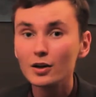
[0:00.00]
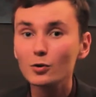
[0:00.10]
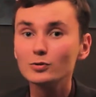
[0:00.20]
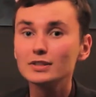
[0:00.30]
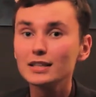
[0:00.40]

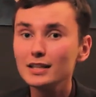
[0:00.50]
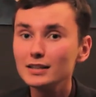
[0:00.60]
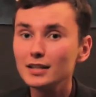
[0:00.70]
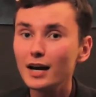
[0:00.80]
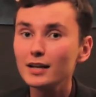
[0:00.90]
whose
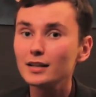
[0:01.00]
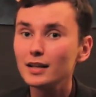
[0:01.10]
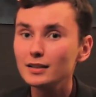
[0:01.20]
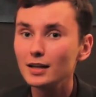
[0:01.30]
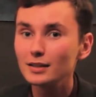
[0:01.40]
skin-tight
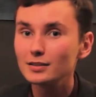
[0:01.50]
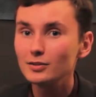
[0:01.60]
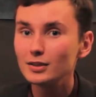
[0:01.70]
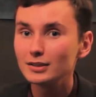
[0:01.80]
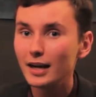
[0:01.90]
latex
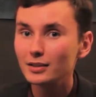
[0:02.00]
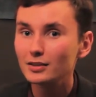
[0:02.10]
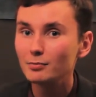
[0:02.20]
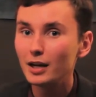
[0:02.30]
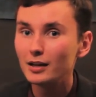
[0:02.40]
suit is
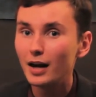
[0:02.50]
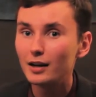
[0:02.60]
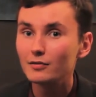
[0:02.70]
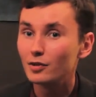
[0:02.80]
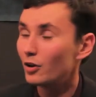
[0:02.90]
actually made
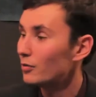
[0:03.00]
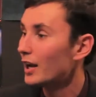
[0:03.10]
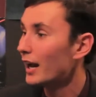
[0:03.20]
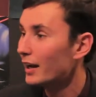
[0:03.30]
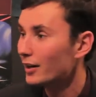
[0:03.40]
out of her own
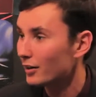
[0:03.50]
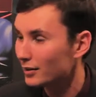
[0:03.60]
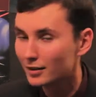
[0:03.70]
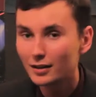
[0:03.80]
hair.